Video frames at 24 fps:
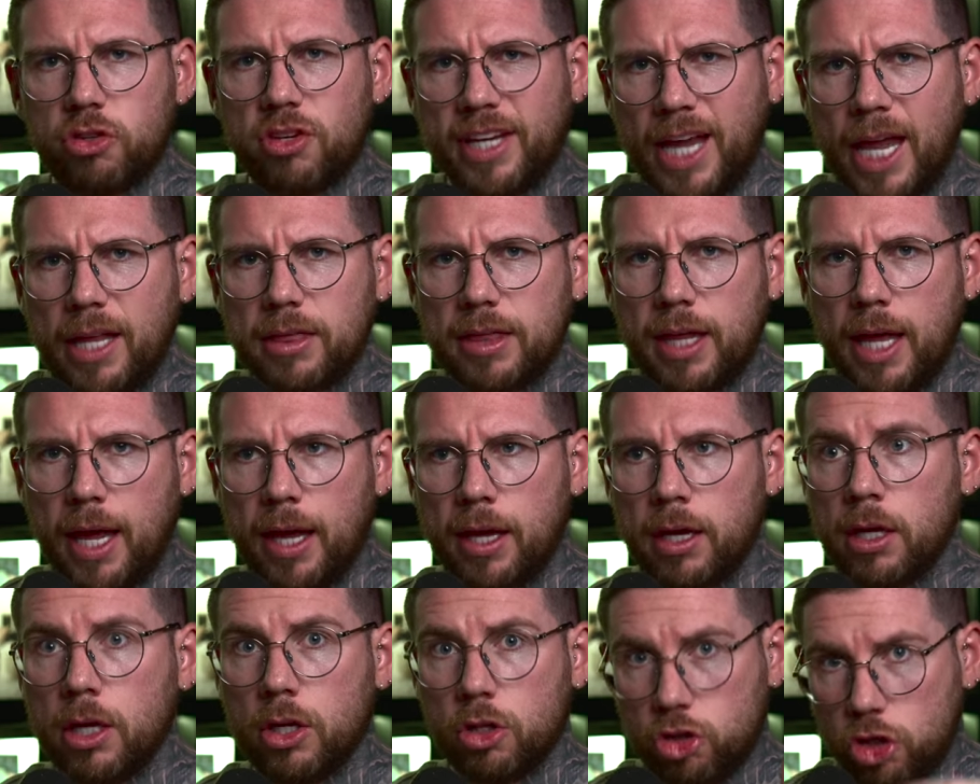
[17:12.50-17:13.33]
to get there.
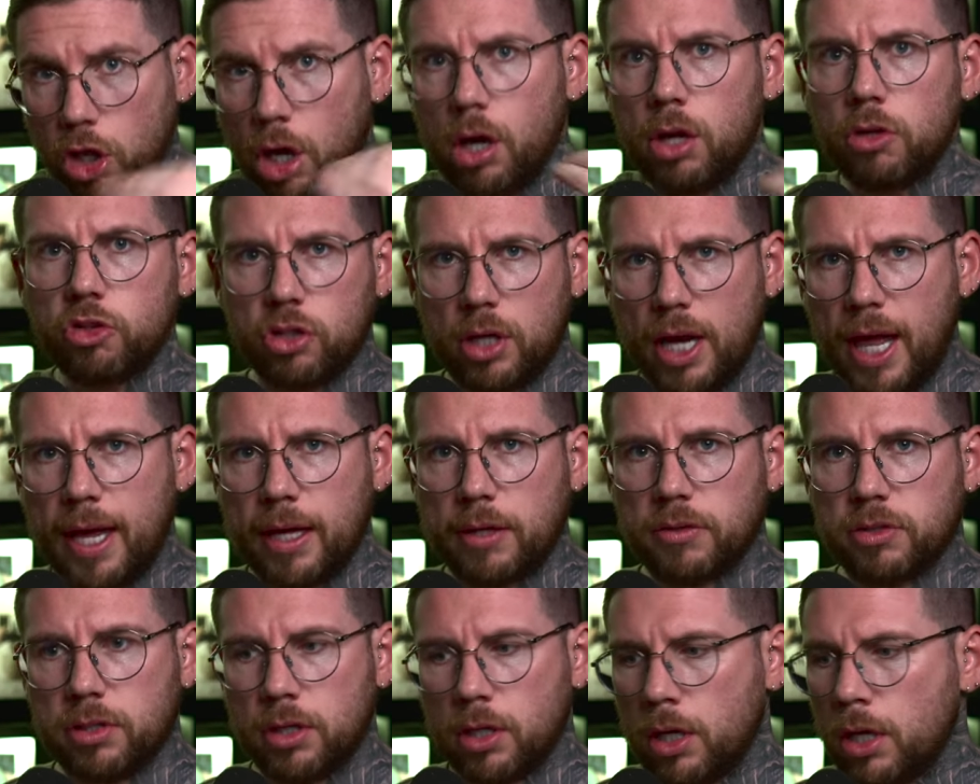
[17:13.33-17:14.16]
Charge
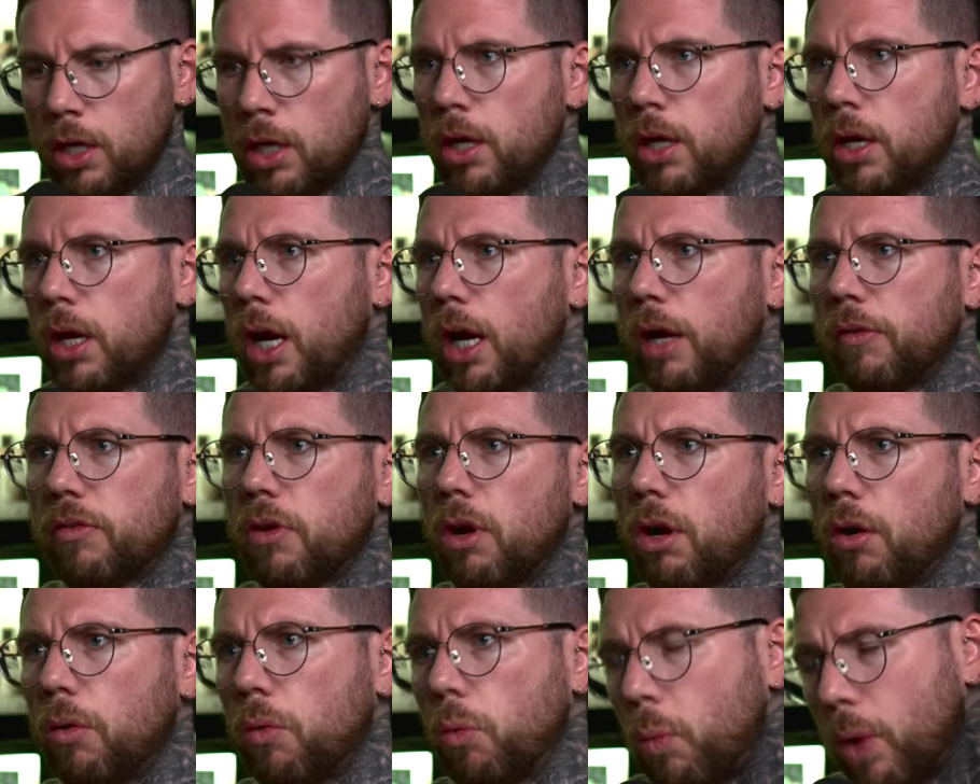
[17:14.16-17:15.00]
less. I've
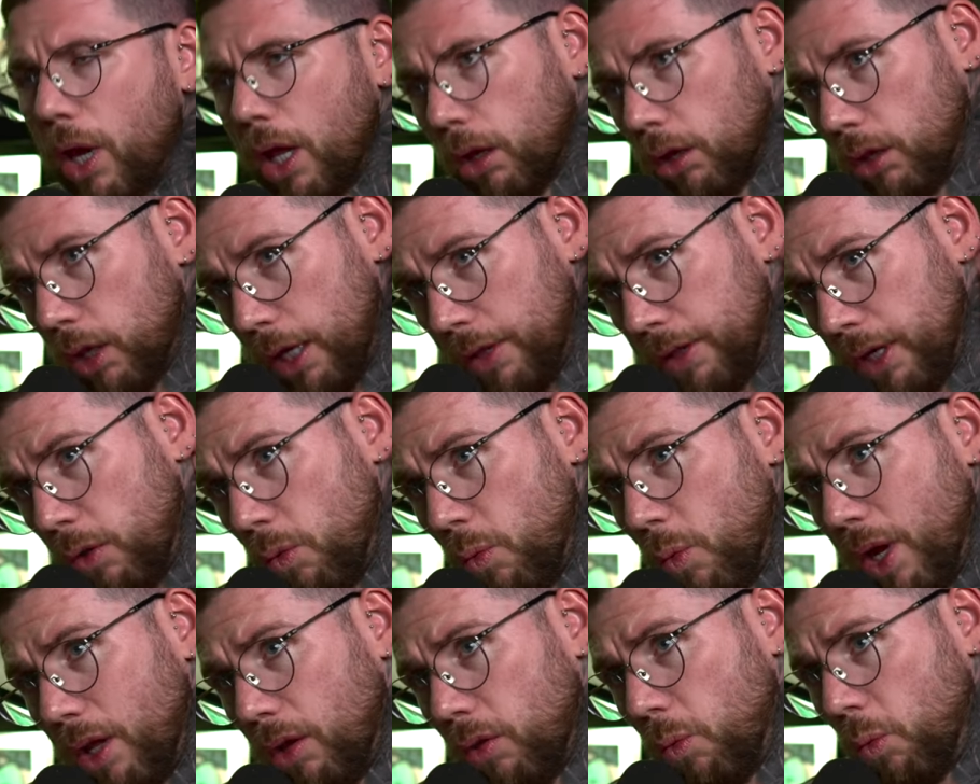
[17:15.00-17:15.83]
got Will. I think
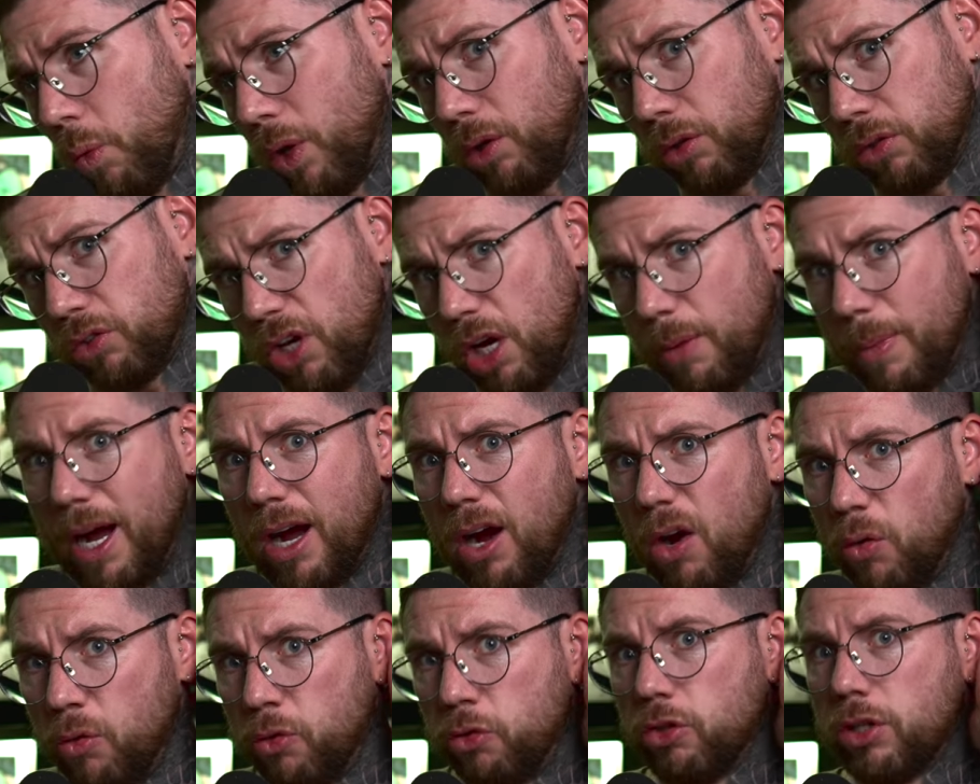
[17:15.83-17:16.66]
Will's at about
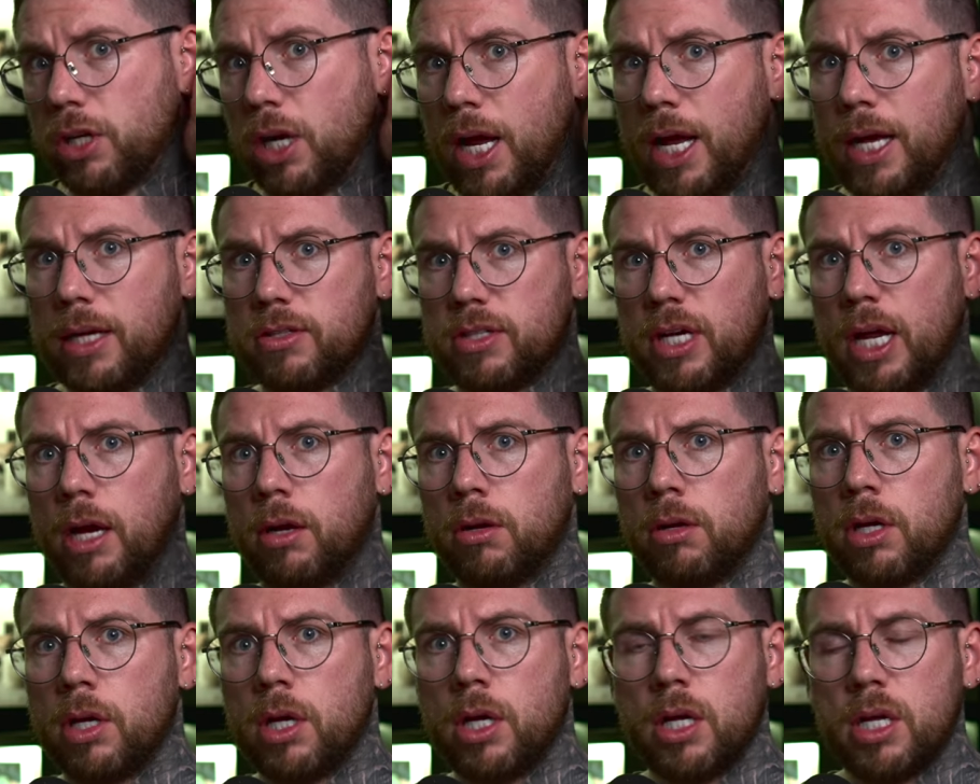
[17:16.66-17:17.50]
100 clients now.